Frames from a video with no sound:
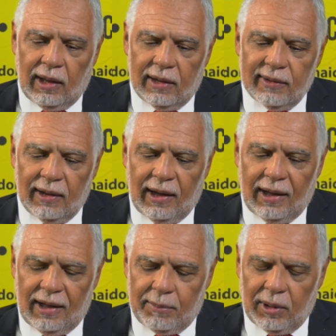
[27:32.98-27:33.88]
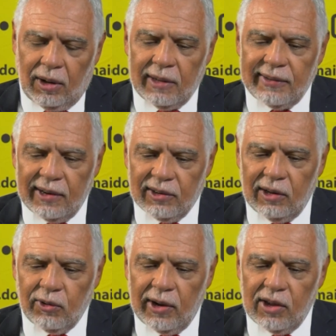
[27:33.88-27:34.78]
a concession
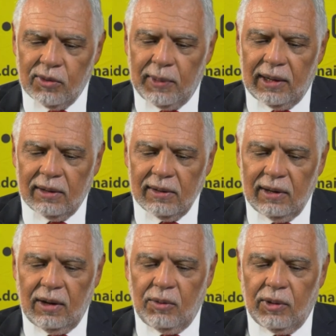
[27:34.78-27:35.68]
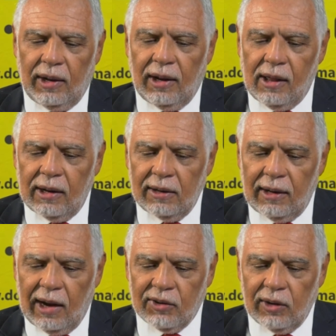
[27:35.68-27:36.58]
arrangement with another
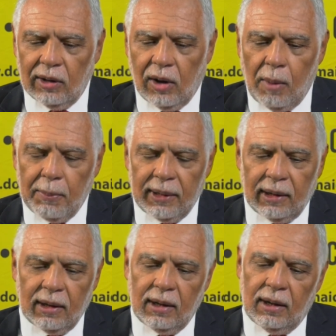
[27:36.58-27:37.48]
international company.